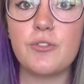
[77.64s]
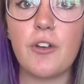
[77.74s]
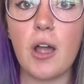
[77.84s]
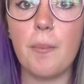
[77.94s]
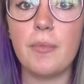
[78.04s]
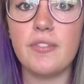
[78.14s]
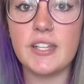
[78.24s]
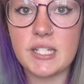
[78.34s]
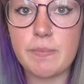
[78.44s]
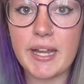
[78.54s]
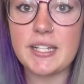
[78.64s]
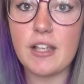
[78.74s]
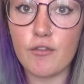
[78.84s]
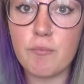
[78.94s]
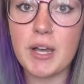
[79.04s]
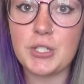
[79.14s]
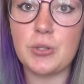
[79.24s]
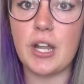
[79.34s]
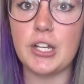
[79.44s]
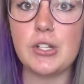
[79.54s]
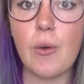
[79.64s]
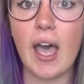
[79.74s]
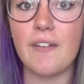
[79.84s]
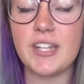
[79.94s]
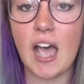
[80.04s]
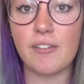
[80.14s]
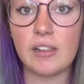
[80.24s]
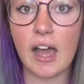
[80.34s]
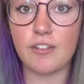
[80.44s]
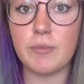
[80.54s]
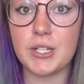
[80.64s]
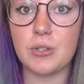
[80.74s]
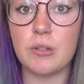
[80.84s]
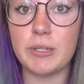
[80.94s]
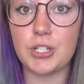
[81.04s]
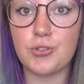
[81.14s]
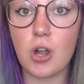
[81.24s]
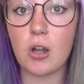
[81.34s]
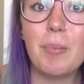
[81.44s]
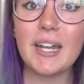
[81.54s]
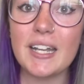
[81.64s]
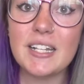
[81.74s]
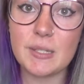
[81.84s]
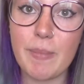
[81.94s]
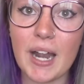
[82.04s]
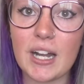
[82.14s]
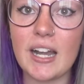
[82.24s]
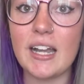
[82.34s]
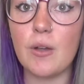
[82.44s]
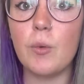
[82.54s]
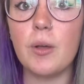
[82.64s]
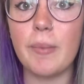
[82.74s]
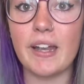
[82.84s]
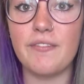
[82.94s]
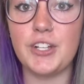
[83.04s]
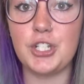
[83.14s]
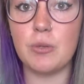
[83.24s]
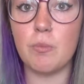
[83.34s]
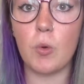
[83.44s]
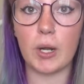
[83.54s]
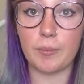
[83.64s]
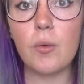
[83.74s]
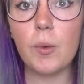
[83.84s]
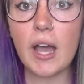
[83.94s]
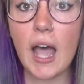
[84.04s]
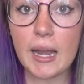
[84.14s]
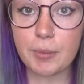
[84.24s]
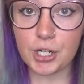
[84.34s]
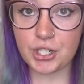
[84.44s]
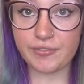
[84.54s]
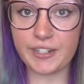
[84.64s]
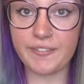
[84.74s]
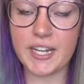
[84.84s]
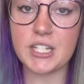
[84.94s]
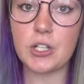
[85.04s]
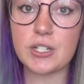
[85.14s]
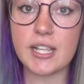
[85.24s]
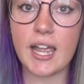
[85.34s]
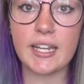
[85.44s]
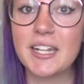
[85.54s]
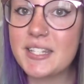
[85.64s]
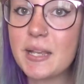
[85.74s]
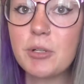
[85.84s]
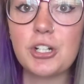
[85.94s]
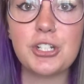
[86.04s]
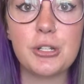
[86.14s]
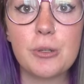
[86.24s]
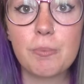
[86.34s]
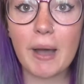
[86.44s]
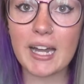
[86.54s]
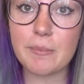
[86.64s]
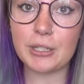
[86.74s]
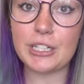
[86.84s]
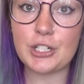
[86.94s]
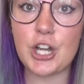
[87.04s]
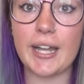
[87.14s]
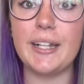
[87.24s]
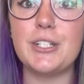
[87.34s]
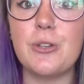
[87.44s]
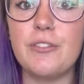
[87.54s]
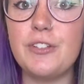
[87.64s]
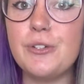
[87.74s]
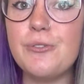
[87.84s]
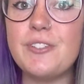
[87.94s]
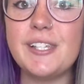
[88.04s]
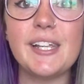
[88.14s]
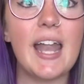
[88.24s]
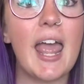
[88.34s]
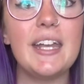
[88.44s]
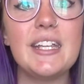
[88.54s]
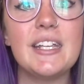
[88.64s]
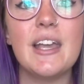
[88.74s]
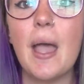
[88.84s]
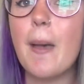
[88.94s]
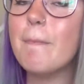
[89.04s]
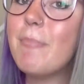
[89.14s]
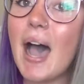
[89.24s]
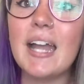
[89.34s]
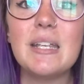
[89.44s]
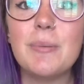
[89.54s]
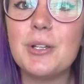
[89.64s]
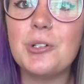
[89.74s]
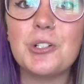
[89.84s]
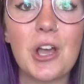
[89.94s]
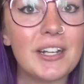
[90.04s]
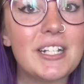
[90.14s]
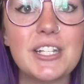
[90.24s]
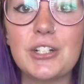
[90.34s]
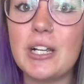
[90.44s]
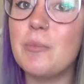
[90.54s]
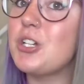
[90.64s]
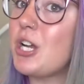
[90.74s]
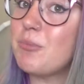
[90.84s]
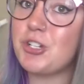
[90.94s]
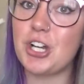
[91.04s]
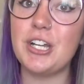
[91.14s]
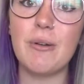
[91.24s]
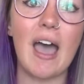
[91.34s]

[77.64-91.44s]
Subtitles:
from this base of muscle. Now, you don't have to have a lot of muscle to be strong, but it is better and it will benefit you more. What a hypertrophy phase looks like, it's similar to bodybuilding training. So if you've seen any bodybuilders on Instagram, which I'm sure you